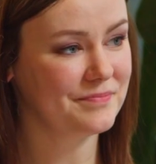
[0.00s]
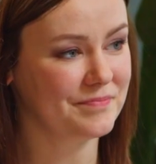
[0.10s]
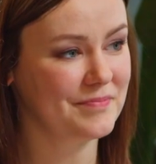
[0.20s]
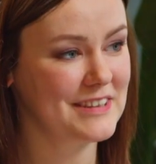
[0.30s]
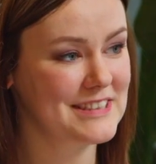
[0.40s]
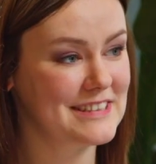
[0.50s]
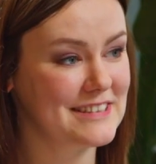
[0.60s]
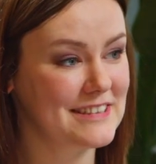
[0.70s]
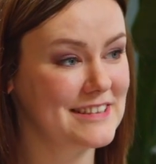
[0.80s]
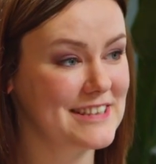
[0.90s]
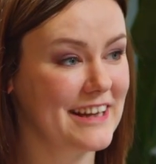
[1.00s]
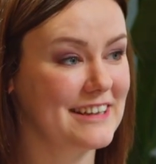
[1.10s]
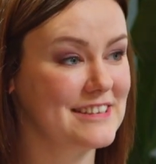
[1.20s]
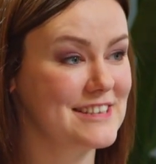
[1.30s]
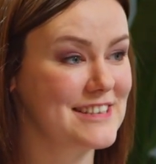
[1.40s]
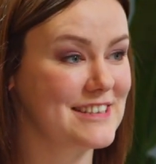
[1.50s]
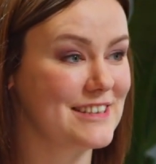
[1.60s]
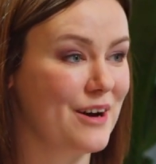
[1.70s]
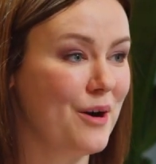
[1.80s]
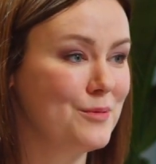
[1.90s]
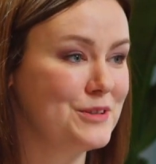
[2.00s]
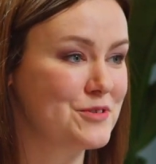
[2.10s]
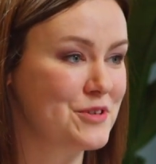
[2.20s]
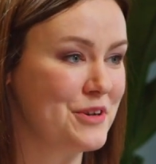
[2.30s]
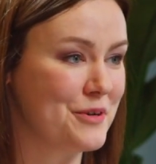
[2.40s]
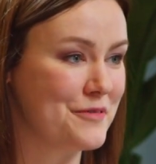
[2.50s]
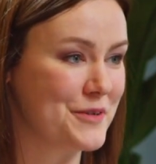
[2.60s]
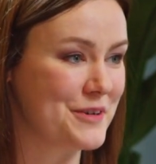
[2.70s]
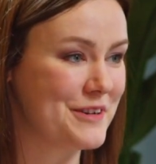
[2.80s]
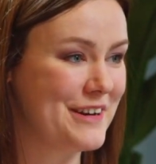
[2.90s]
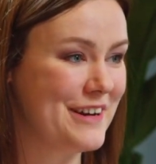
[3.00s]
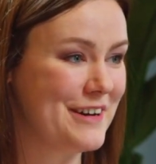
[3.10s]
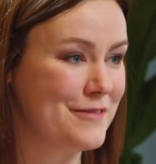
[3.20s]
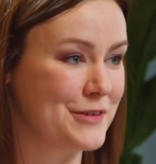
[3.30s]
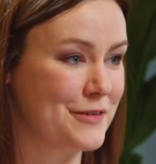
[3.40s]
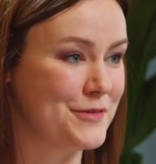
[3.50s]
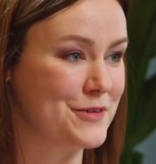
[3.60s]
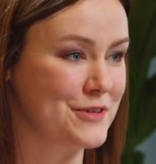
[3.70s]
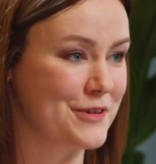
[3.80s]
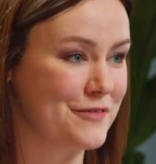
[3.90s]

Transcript: It's like this holy trio for the future